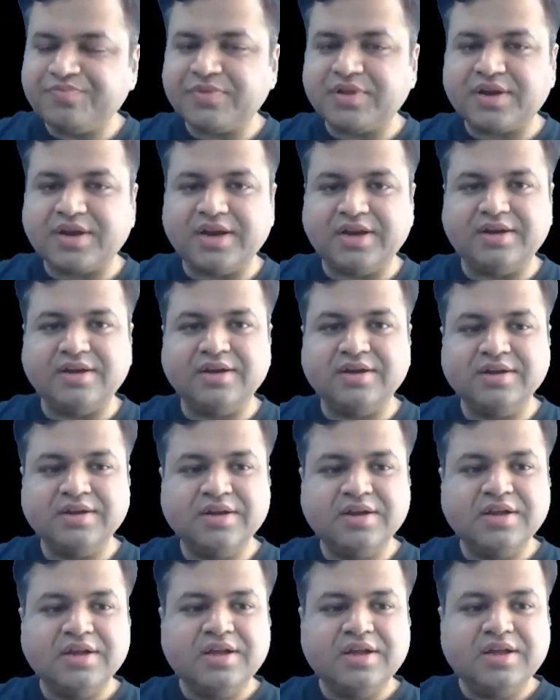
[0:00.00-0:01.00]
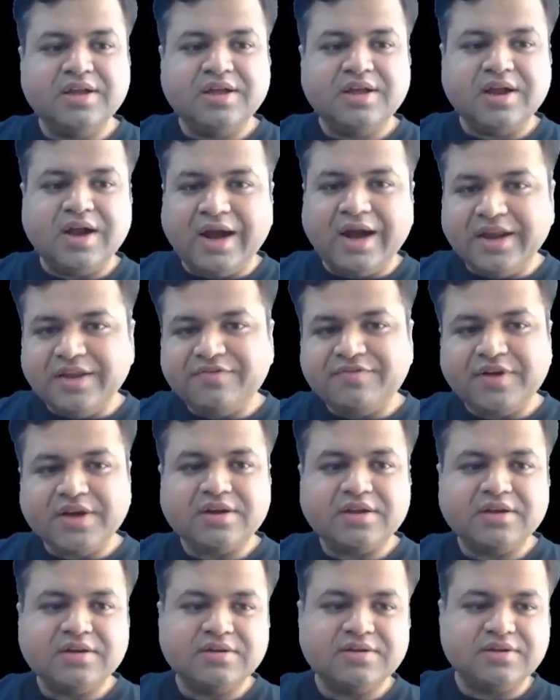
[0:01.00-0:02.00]
right? And in
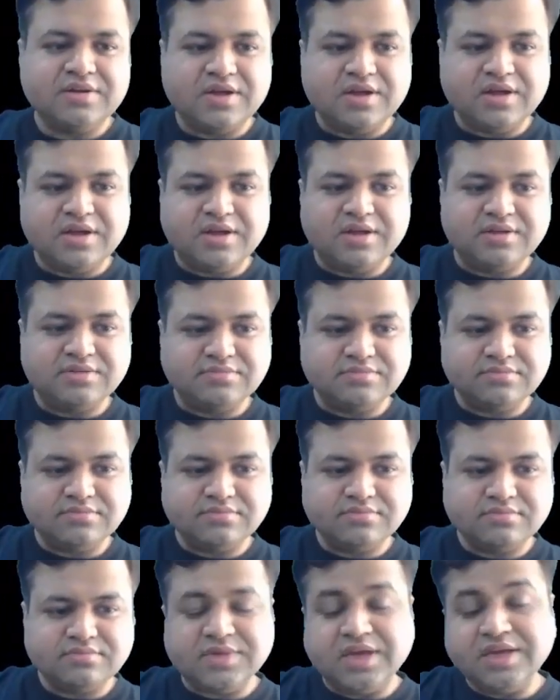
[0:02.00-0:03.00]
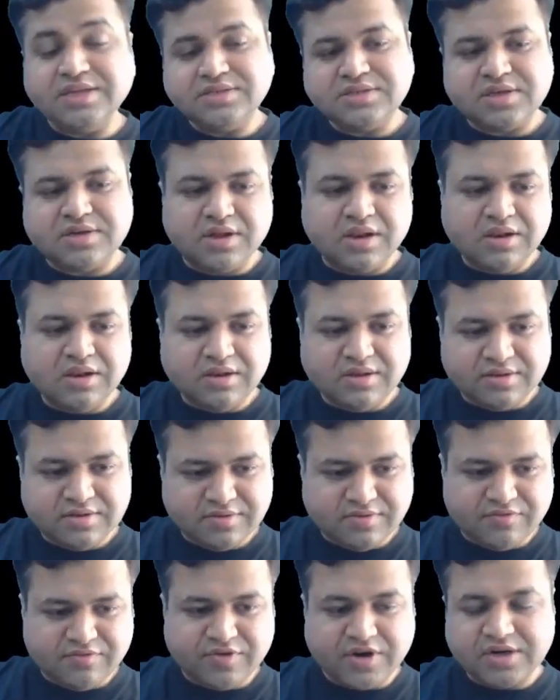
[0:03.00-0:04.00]
fact, in general,
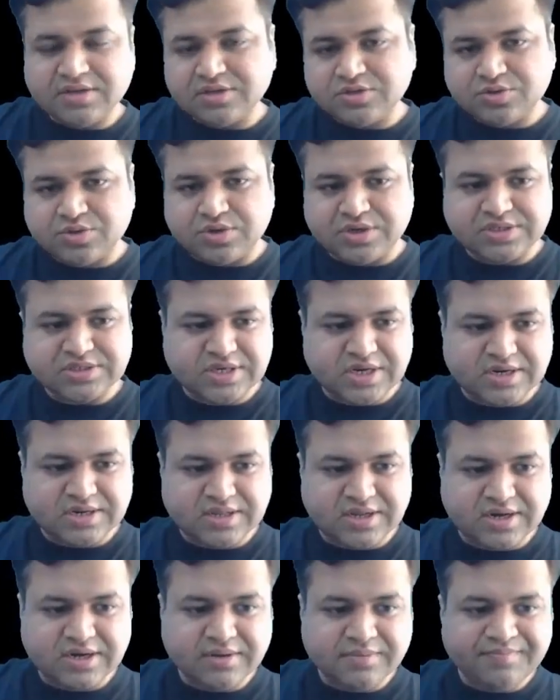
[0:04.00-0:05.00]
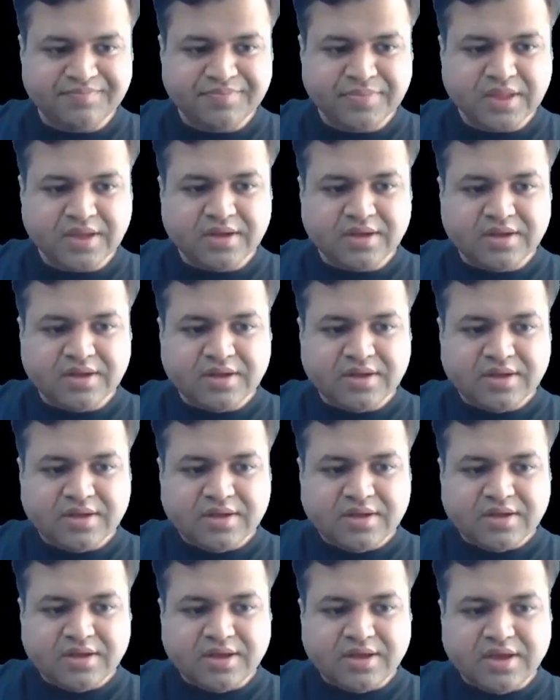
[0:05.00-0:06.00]
what the student said, that
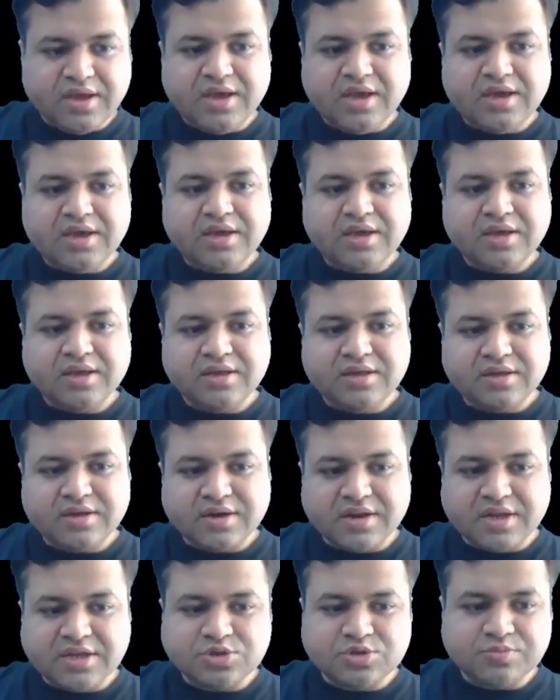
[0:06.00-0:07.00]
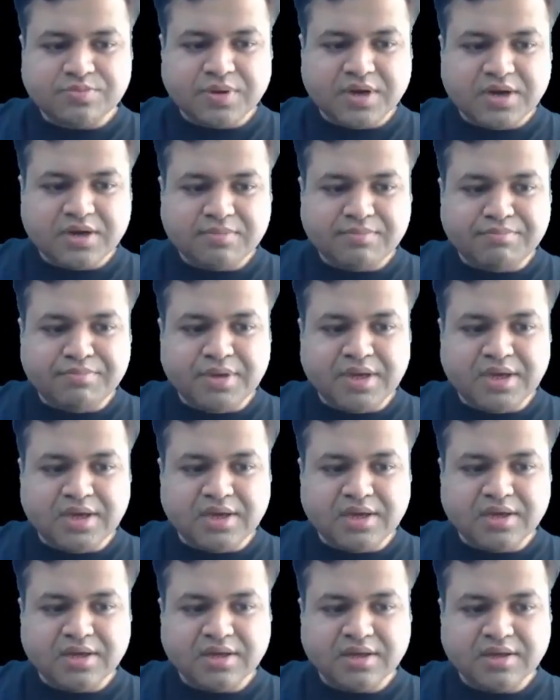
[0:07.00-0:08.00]
a raised to power
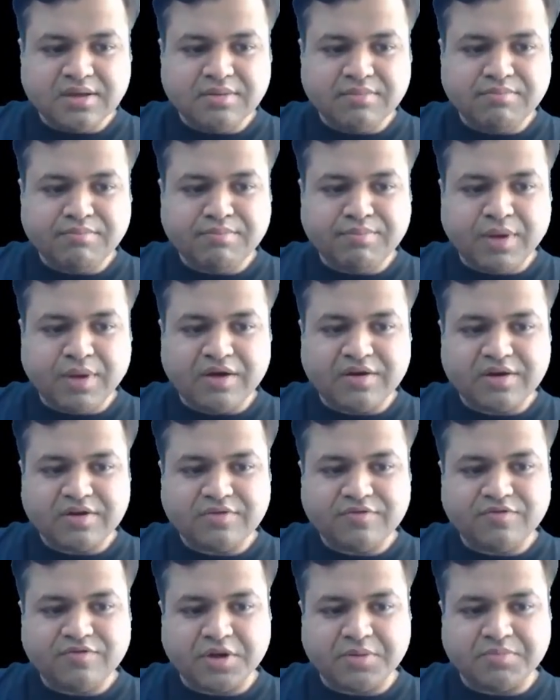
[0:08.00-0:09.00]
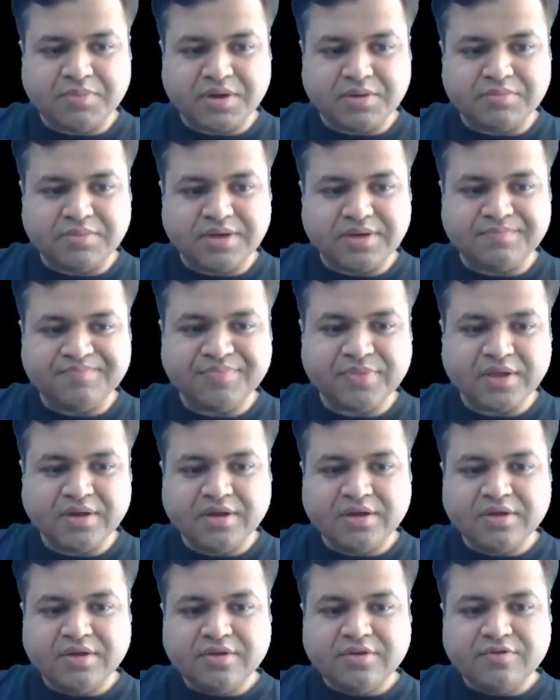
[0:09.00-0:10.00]
b power 1 by b,
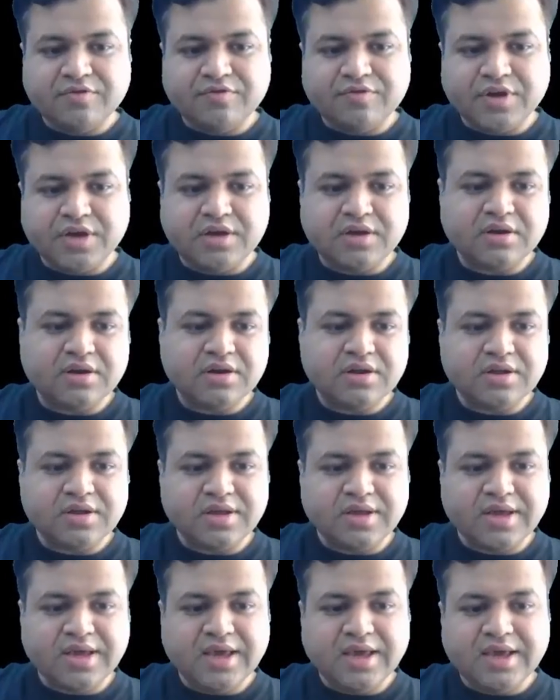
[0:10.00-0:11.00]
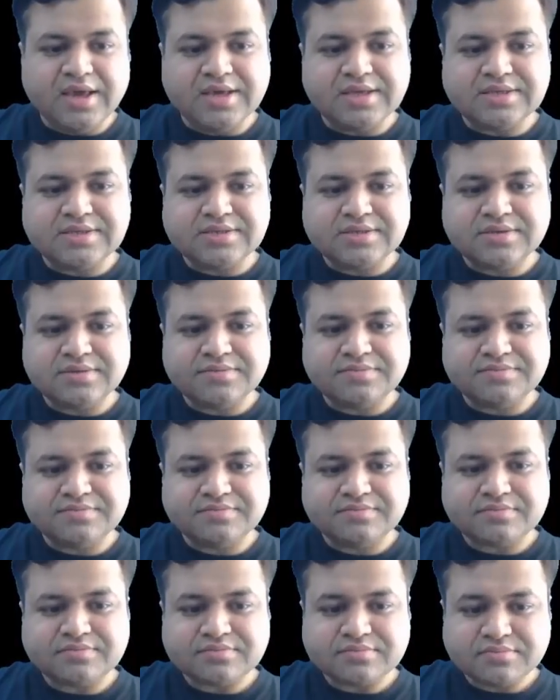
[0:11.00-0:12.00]
where a is
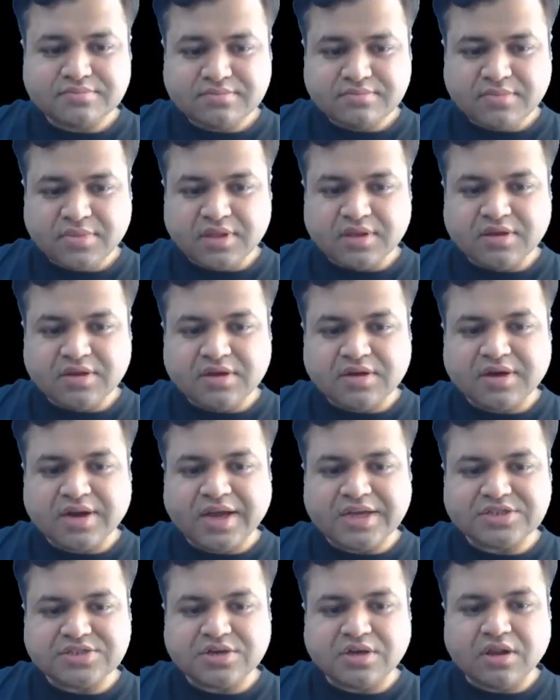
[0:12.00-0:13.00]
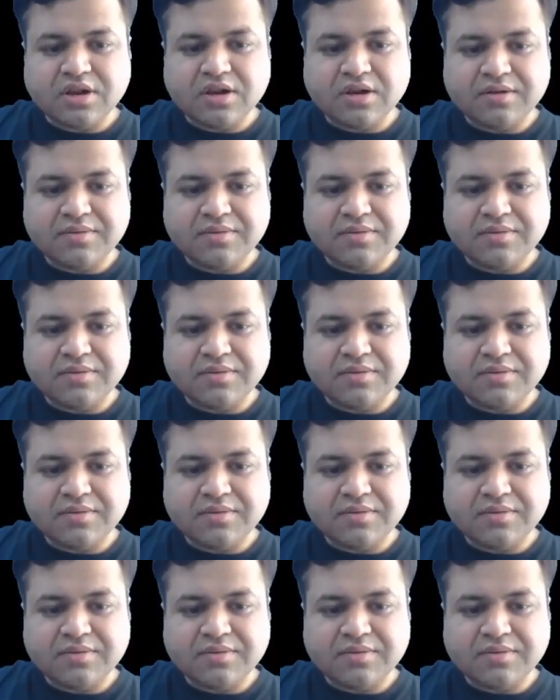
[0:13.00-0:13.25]
rational